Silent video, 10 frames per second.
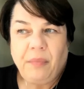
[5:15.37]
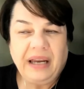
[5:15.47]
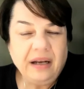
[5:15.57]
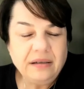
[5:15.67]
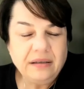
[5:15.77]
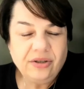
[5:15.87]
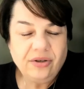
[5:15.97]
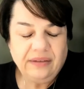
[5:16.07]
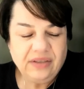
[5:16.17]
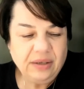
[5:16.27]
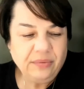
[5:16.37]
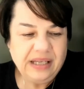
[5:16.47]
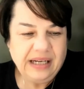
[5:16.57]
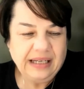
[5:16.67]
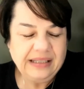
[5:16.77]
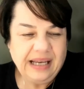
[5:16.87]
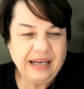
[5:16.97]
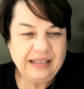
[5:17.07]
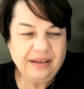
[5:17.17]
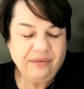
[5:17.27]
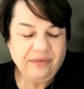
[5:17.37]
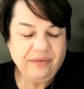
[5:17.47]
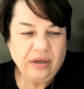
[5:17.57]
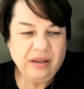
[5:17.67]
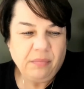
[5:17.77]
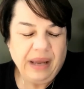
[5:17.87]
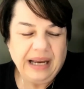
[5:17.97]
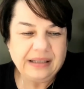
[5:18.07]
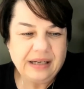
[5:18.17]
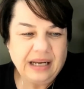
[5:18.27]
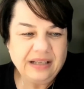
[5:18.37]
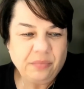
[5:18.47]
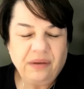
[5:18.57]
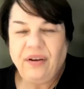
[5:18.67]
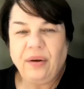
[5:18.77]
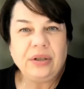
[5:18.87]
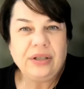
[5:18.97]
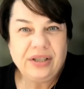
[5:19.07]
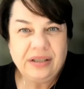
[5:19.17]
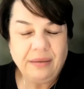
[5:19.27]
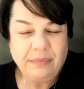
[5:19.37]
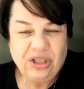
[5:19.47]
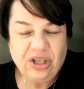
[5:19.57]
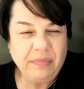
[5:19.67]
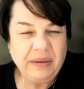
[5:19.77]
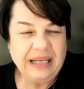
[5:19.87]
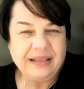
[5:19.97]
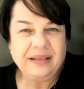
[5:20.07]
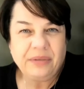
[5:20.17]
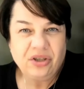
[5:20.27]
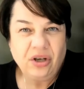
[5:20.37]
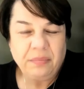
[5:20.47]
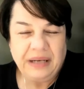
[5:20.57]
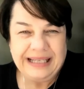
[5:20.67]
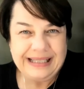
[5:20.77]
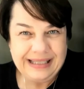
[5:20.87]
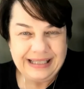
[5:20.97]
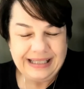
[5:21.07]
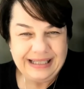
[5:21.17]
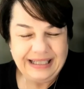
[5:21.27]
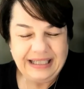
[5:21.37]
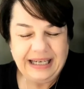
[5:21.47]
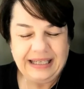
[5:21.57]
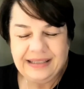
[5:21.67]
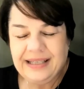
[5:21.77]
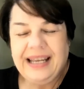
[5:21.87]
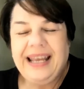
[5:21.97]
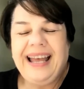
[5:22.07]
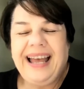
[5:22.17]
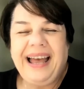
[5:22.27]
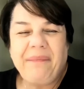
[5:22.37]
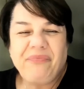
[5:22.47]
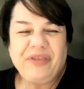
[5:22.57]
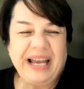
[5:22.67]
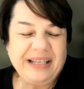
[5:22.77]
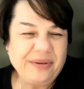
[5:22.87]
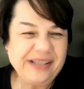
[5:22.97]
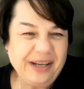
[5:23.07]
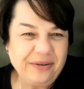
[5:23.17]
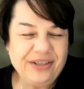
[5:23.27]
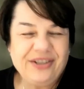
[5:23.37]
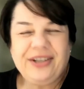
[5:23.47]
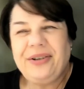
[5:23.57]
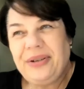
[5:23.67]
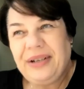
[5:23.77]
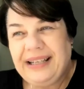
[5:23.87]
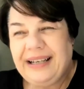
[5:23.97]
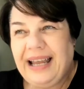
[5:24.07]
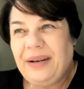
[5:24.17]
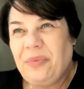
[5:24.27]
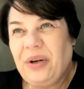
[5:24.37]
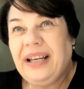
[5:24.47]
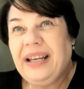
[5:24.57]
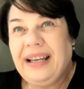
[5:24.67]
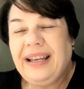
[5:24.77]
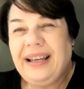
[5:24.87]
uncles who lived here was an executive at one of the banks and asked me if I wanted a summer job, and that summer job lasted 16 years as I was going to school and working